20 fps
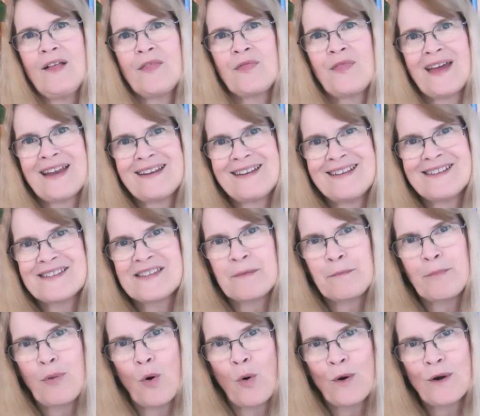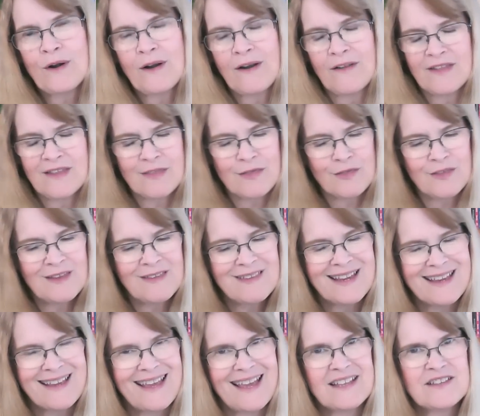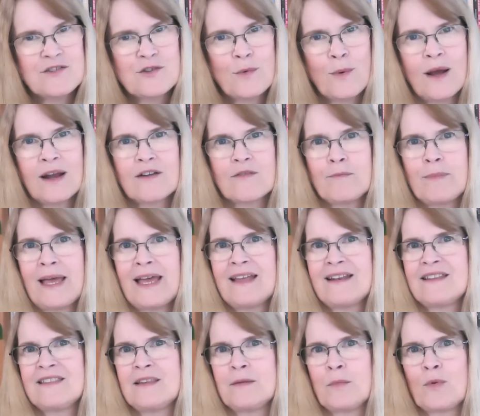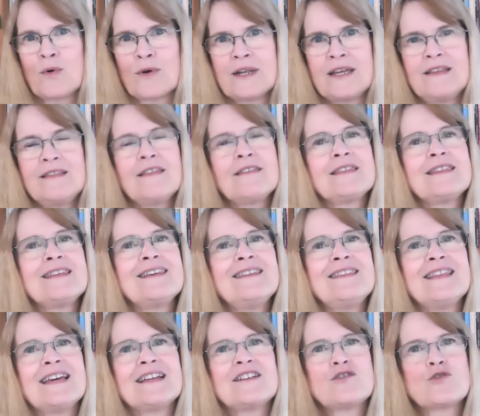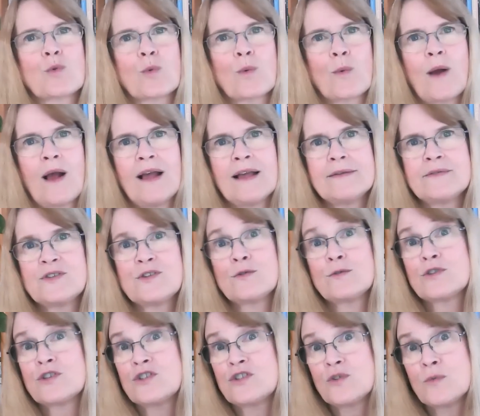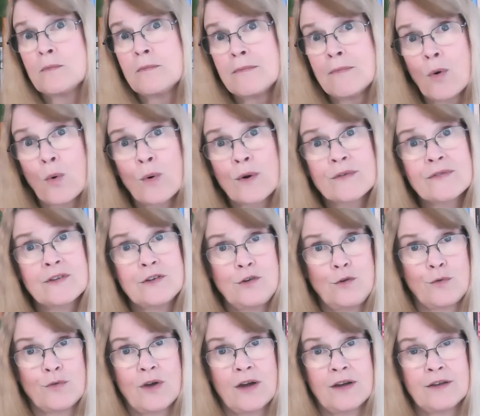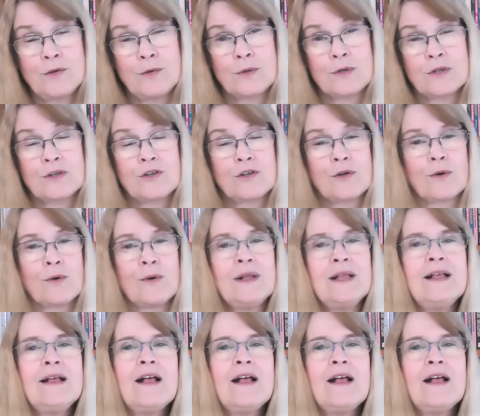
that is important, the thing that gets you out of bed in the morning, the thing that drives you to do more than you thought you could do.